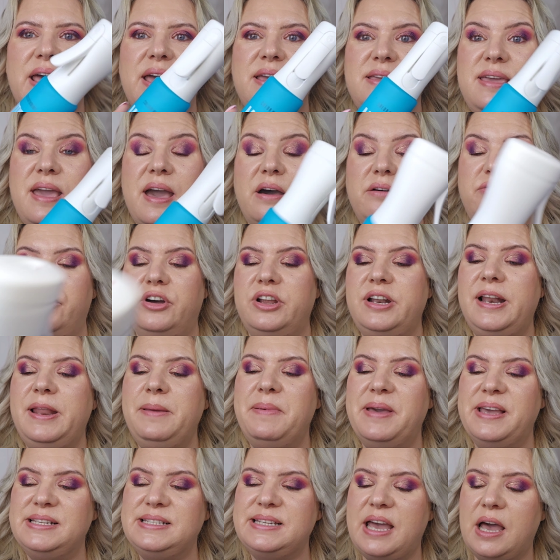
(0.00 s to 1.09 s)
uh, yeah, I finally
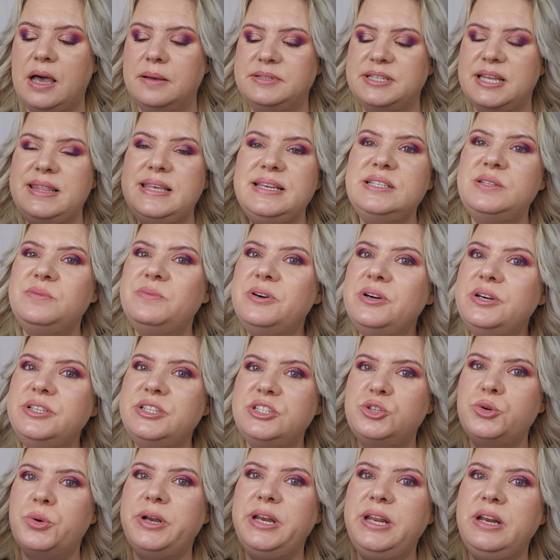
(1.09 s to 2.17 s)
picked it up. So this
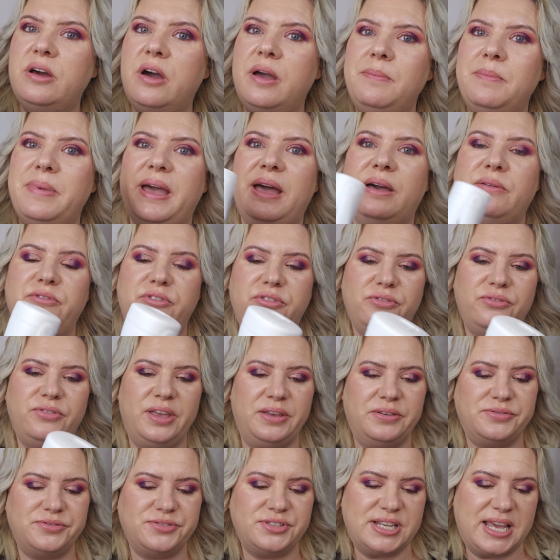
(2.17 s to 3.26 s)
was
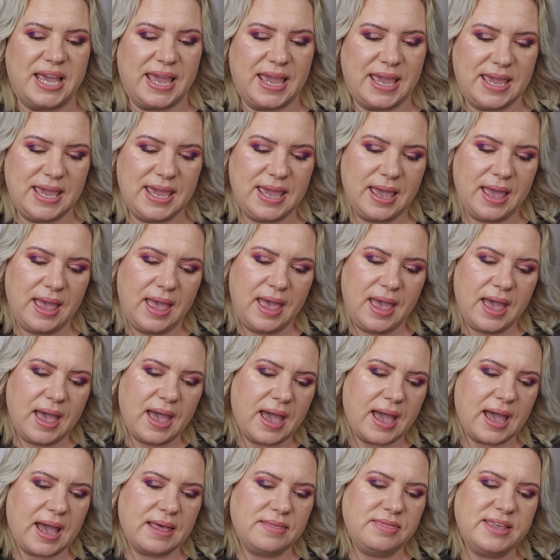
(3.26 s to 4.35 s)
£29.50.
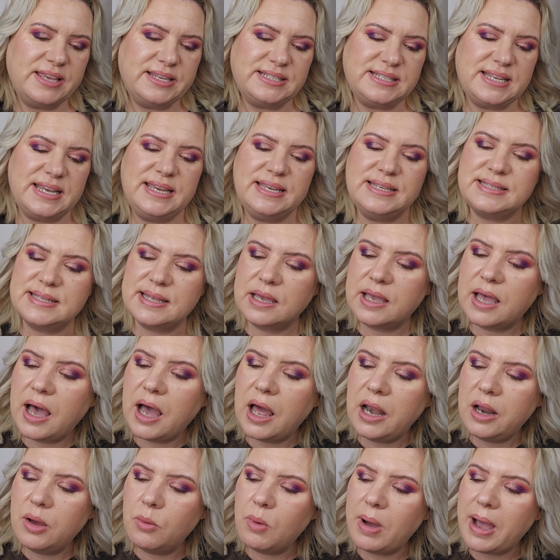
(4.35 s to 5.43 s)
And this is the
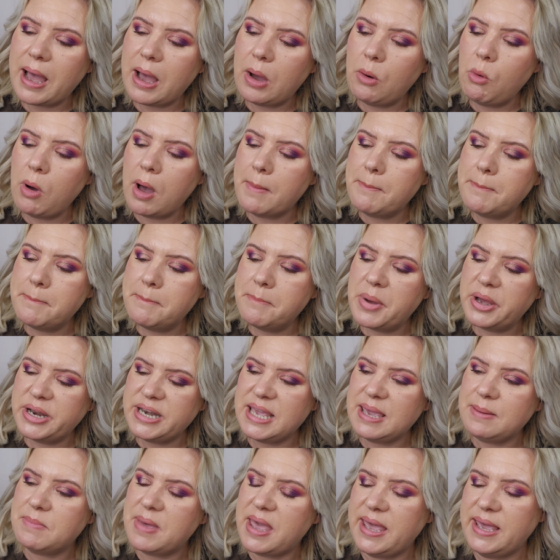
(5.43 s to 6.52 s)
Colour Wow
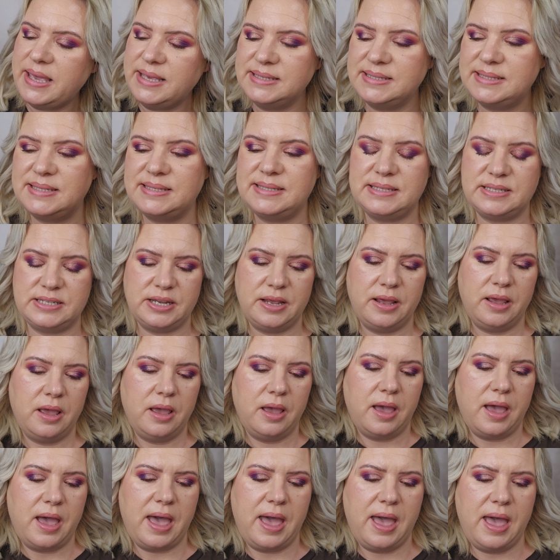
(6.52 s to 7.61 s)
Money Mist.
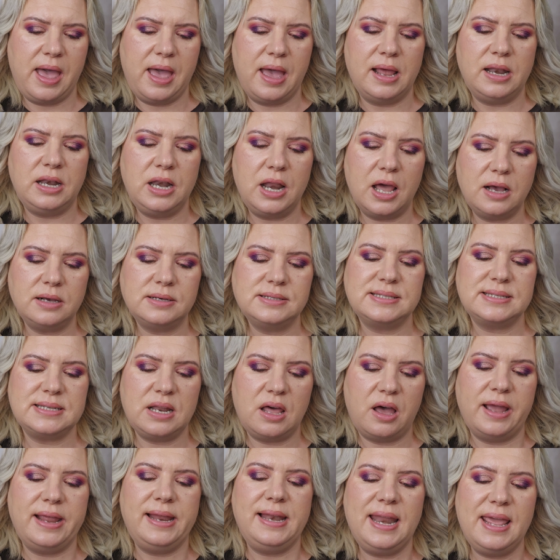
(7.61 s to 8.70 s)
Uh, Lux
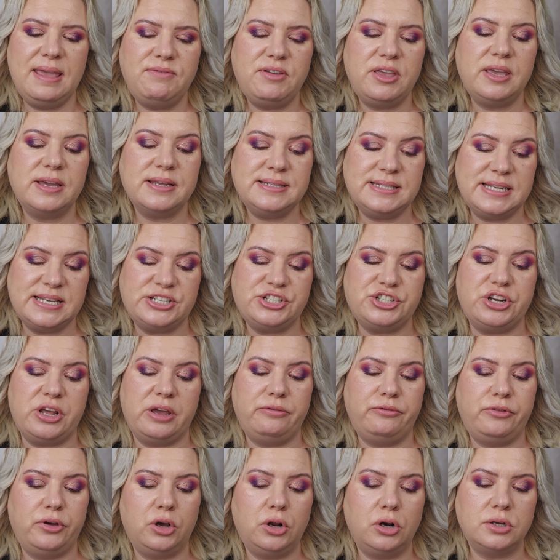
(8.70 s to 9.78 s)
Light Leave-In
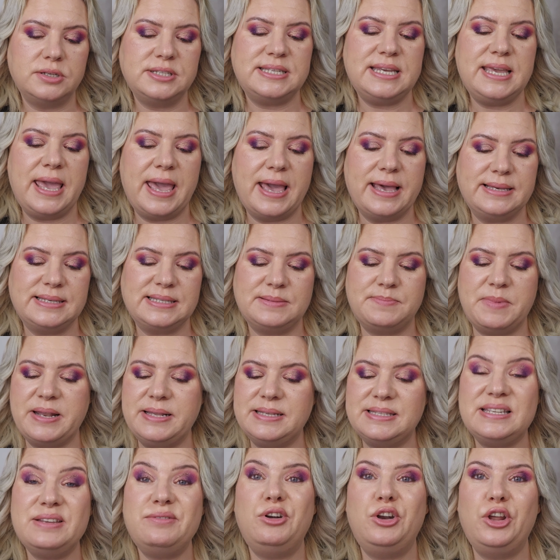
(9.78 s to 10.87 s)
Conditioner for Glossy,
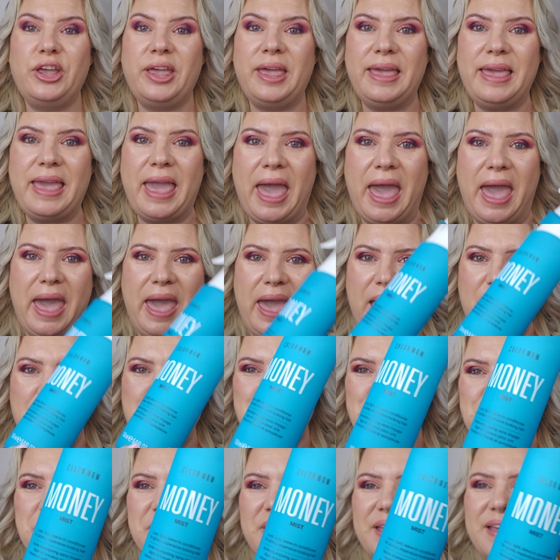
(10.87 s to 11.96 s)
Expensive Looking Hair.
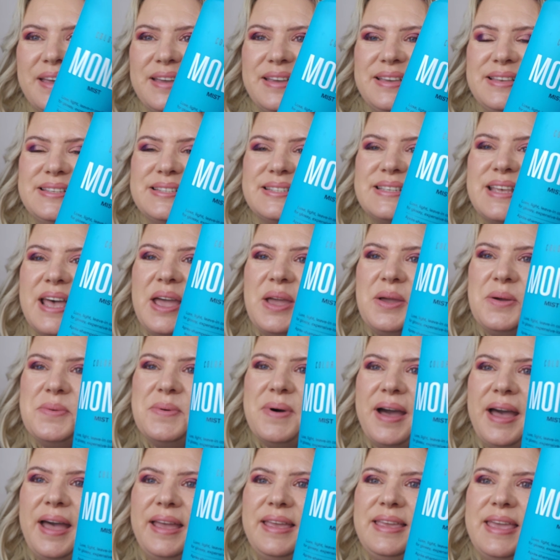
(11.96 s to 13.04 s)
So
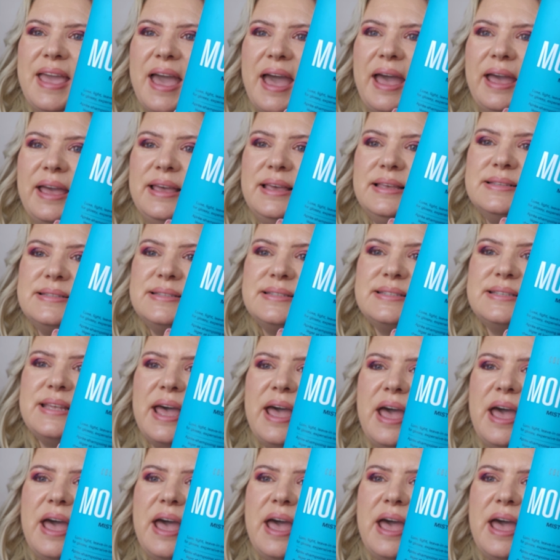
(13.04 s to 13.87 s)
uh, yeah, it's